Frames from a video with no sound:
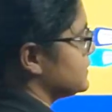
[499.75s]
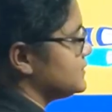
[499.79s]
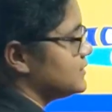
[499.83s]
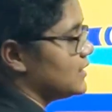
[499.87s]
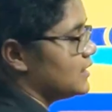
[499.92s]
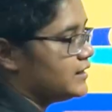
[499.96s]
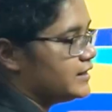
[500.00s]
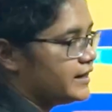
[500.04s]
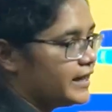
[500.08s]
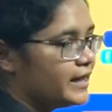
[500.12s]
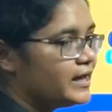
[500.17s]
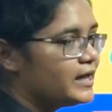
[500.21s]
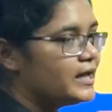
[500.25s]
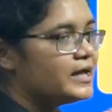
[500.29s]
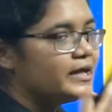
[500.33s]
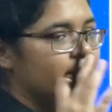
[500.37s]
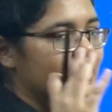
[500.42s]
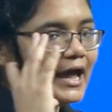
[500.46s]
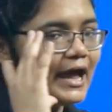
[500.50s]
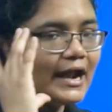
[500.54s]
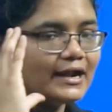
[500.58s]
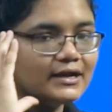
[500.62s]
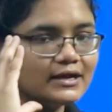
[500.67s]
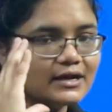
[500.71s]
Sunday,
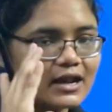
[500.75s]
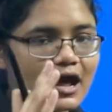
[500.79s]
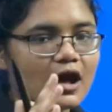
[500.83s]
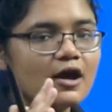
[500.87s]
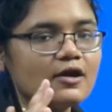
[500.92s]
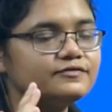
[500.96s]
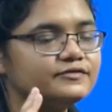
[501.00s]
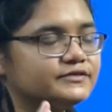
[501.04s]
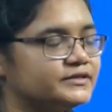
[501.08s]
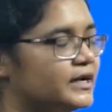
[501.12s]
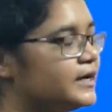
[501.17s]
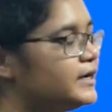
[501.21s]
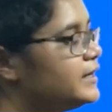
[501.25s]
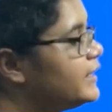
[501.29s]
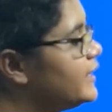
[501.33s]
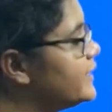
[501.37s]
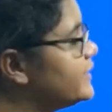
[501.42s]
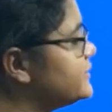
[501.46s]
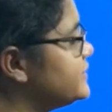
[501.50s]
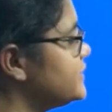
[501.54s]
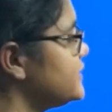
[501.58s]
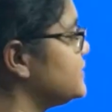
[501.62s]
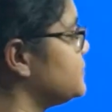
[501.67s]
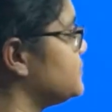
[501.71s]
and in half
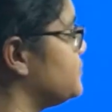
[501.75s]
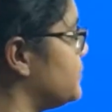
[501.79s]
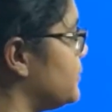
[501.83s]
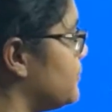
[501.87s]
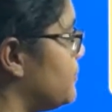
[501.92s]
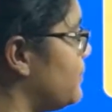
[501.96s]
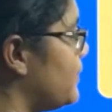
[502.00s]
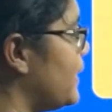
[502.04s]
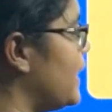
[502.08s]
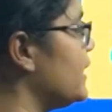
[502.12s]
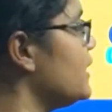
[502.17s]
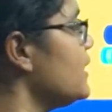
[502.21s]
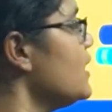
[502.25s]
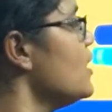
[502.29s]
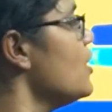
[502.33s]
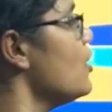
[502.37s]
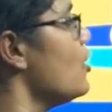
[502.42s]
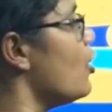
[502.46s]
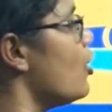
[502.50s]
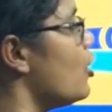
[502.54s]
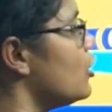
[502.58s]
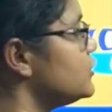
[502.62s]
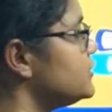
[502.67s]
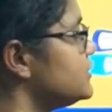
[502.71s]
Sunday, just prepare
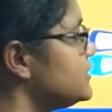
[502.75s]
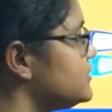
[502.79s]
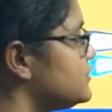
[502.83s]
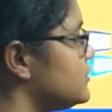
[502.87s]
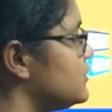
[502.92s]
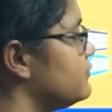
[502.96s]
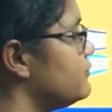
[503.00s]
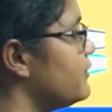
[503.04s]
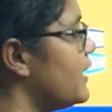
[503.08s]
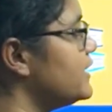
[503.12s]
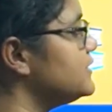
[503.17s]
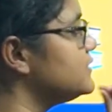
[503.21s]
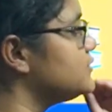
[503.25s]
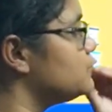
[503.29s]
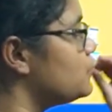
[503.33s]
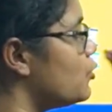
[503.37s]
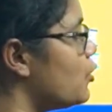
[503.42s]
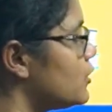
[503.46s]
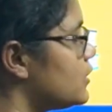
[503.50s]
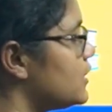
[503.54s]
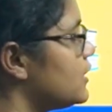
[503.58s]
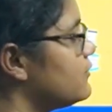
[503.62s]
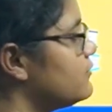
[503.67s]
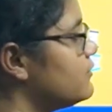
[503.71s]
or just revise
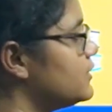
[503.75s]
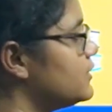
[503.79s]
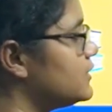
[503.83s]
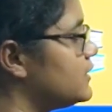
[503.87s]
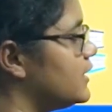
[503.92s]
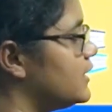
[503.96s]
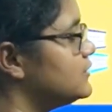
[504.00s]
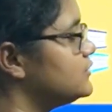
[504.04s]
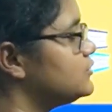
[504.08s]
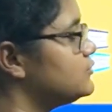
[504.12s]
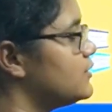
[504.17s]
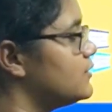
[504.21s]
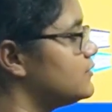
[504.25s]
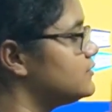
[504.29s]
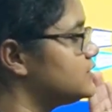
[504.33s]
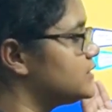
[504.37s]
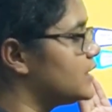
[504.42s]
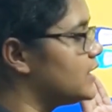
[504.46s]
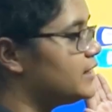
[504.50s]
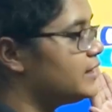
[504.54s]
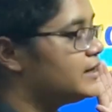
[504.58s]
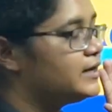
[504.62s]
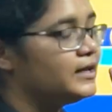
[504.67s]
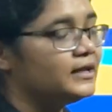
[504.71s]
whatever things you have
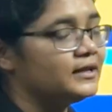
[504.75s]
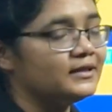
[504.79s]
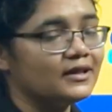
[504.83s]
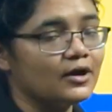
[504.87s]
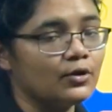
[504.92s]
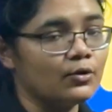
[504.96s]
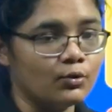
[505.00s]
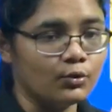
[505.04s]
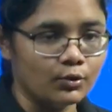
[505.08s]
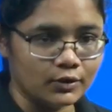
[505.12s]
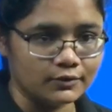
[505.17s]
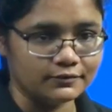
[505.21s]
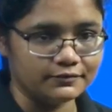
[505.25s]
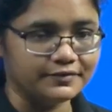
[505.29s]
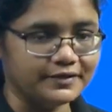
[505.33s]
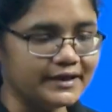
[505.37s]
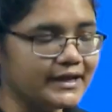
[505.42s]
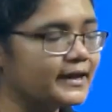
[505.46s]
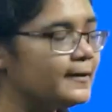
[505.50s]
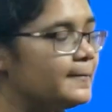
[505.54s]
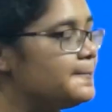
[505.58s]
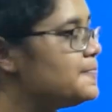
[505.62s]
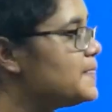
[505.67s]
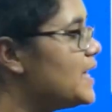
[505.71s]
studied in the whole
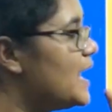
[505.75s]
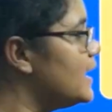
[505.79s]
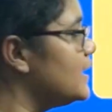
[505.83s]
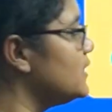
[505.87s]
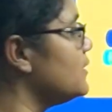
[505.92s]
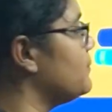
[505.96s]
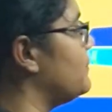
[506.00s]
week. And the